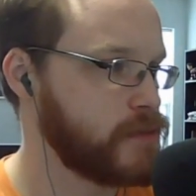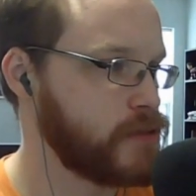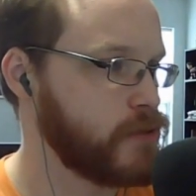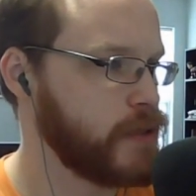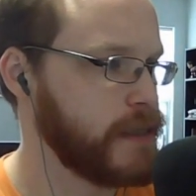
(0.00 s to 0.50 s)

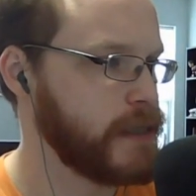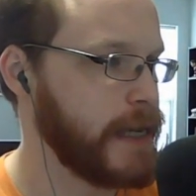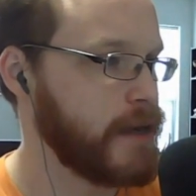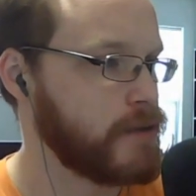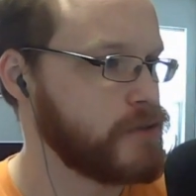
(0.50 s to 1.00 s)
To win
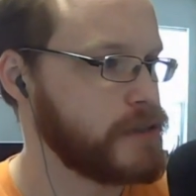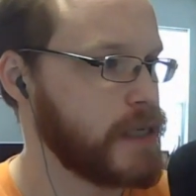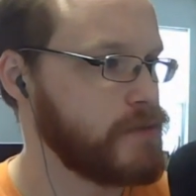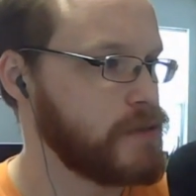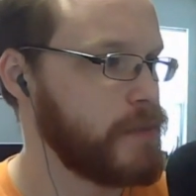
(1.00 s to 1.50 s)
a 100
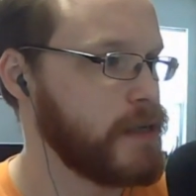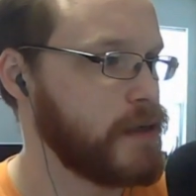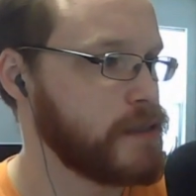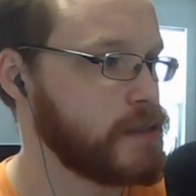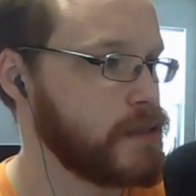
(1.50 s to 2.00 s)
times bet
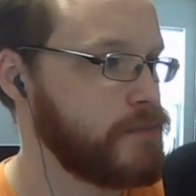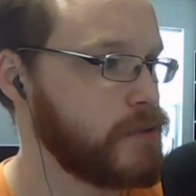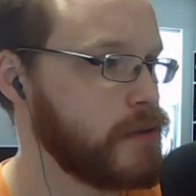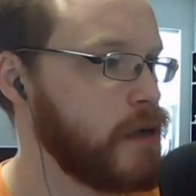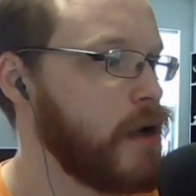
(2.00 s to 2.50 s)
on
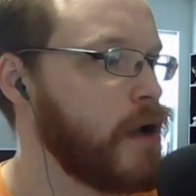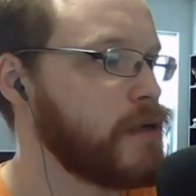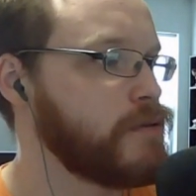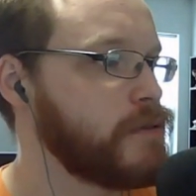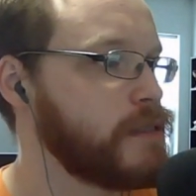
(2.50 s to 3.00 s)
Sleeper,
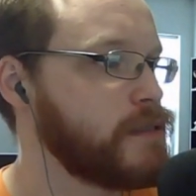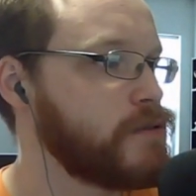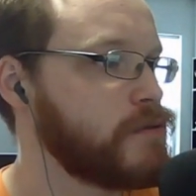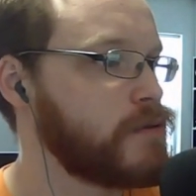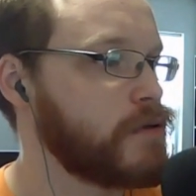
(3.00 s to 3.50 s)
you need
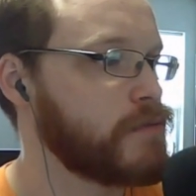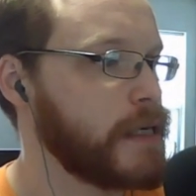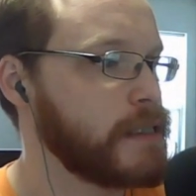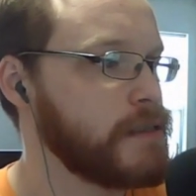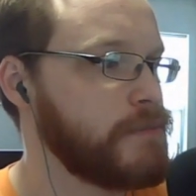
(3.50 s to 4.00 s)
to
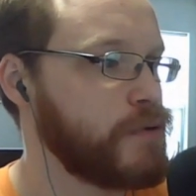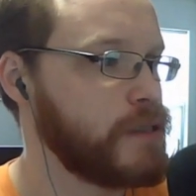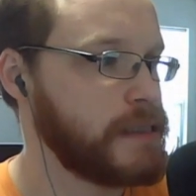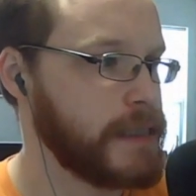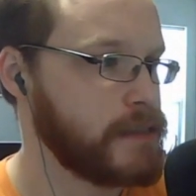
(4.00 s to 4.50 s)
correctly
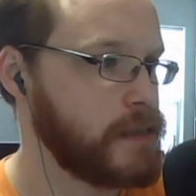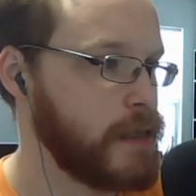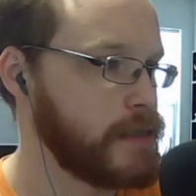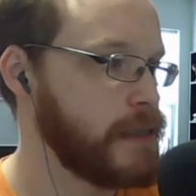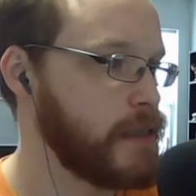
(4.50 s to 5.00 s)
predict
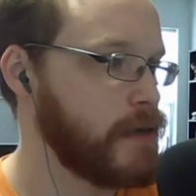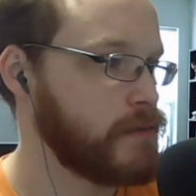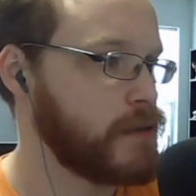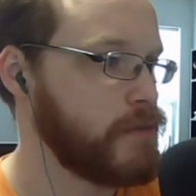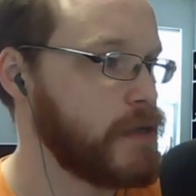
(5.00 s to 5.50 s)
the
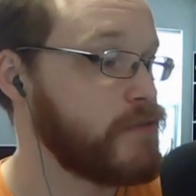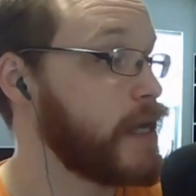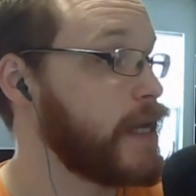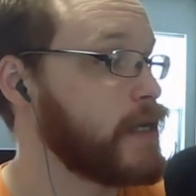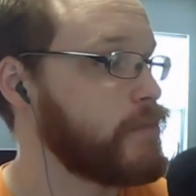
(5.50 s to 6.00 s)
outcome of
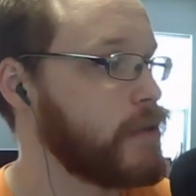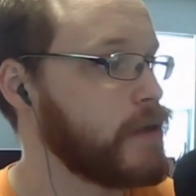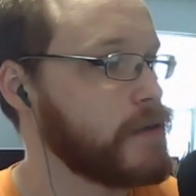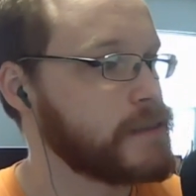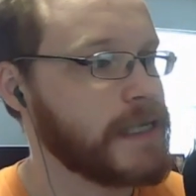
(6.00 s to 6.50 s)
8
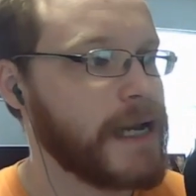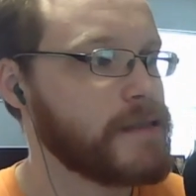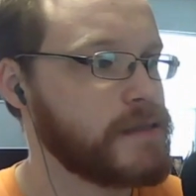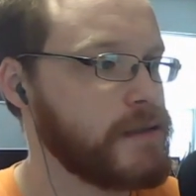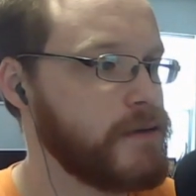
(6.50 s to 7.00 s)
player
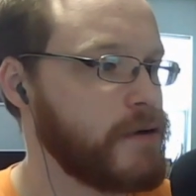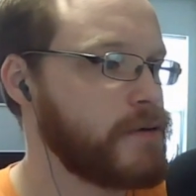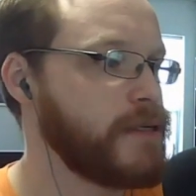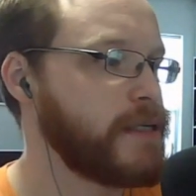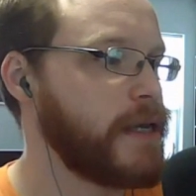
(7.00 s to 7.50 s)
stats. You
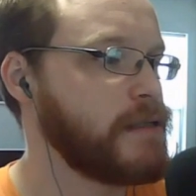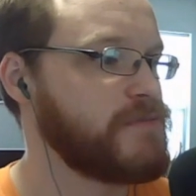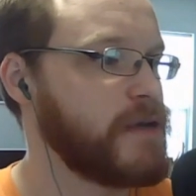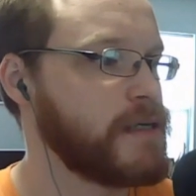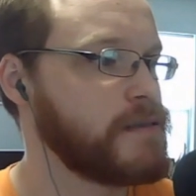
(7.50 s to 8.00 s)
heard me, Canes
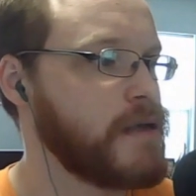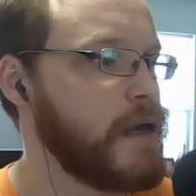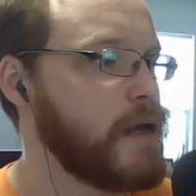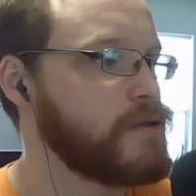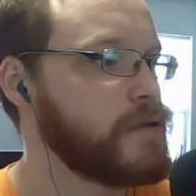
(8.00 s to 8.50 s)
fans.
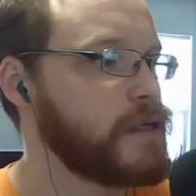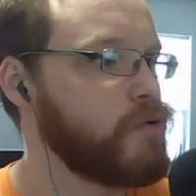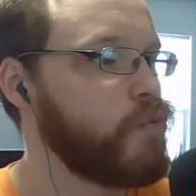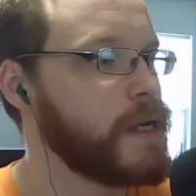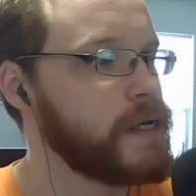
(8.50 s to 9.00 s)
You
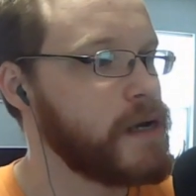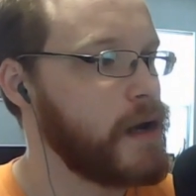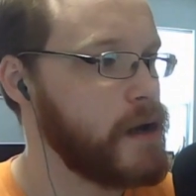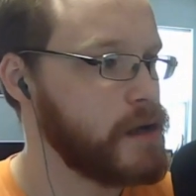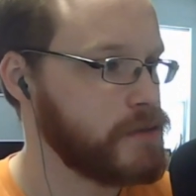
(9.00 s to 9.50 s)
can win
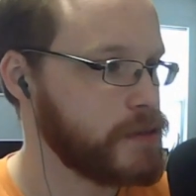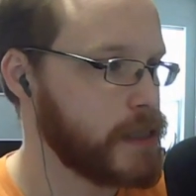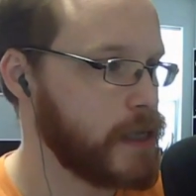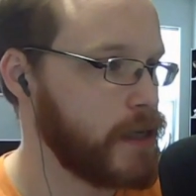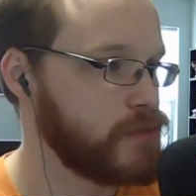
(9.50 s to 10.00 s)
100
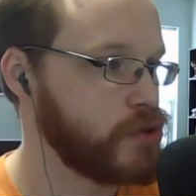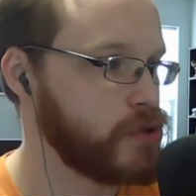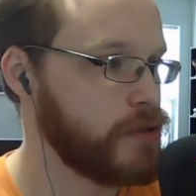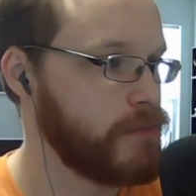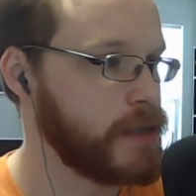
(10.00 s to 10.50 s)
times
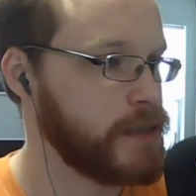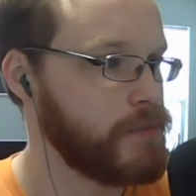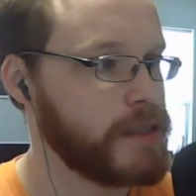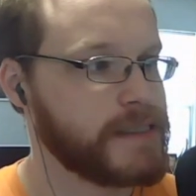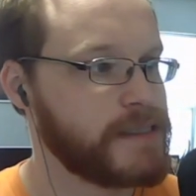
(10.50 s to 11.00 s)
your money
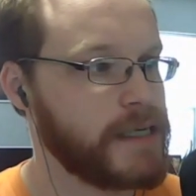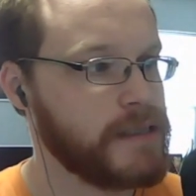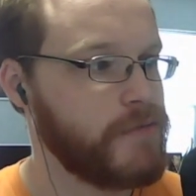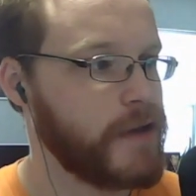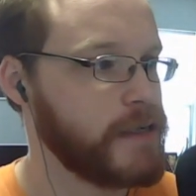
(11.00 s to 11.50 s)
playing
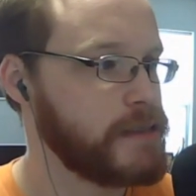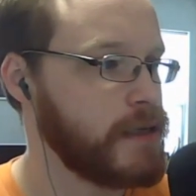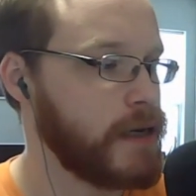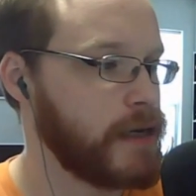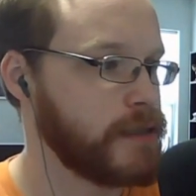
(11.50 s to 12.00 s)
daily fantasy
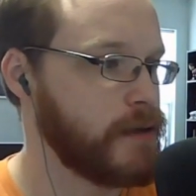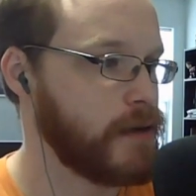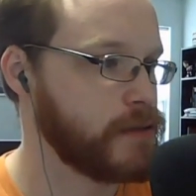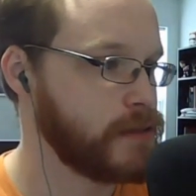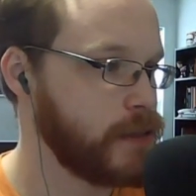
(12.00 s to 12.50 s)
hockey
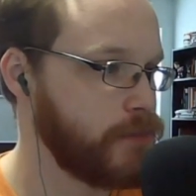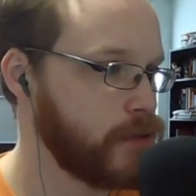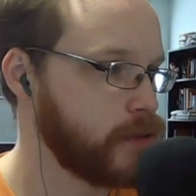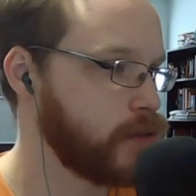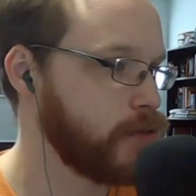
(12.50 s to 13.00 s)
on
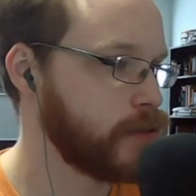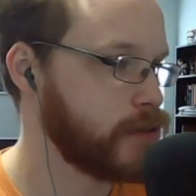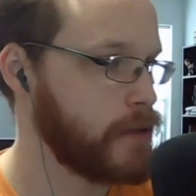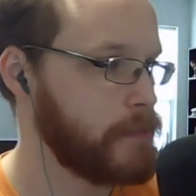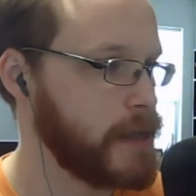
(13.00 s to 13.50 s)
Sleeper, so
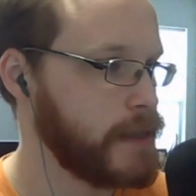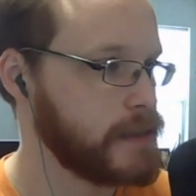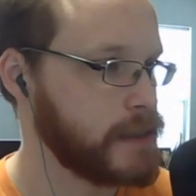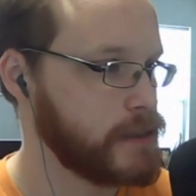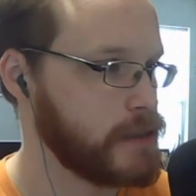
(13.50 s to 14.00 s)
start paying
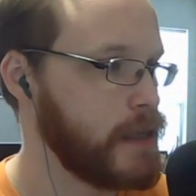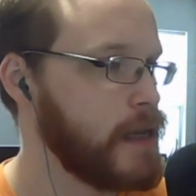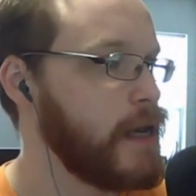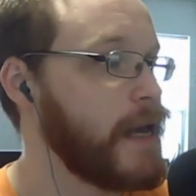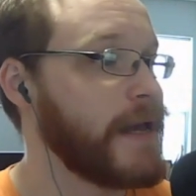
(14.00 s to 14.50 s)
attention
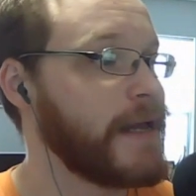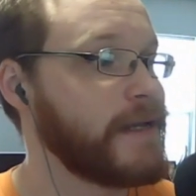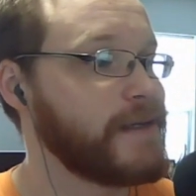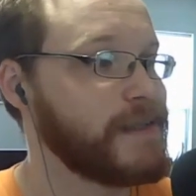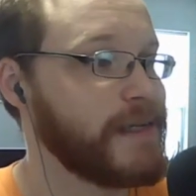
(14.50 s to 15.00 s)

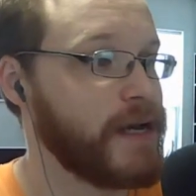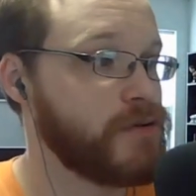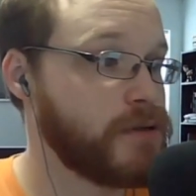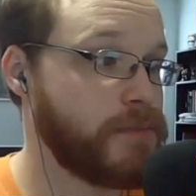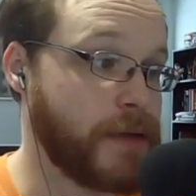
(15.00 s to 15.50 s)
and
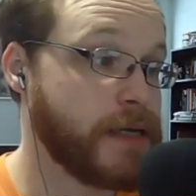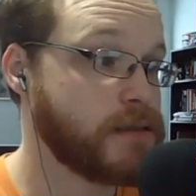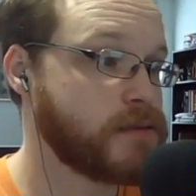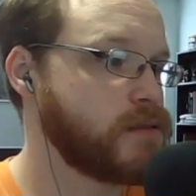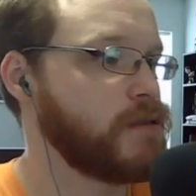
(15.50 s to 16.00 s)
nail your
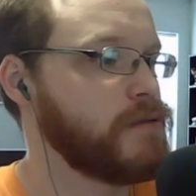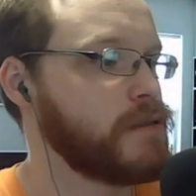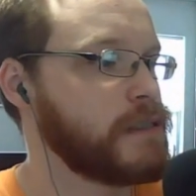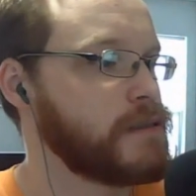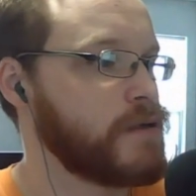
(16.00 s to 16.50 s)
picks so you
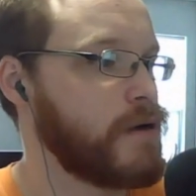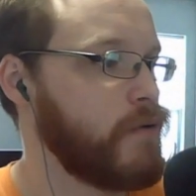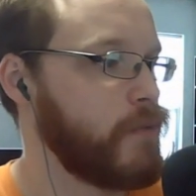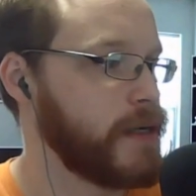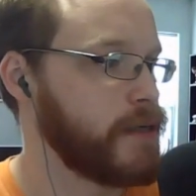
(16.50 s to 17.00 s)
can start
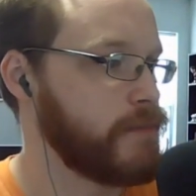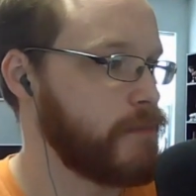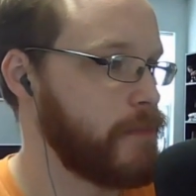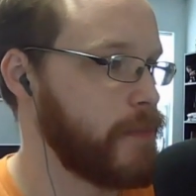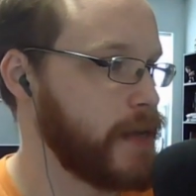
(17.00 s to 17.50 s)
winning
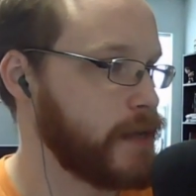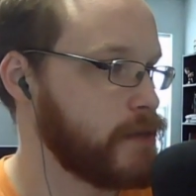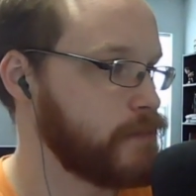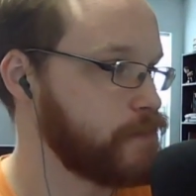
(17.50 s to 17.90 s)
big.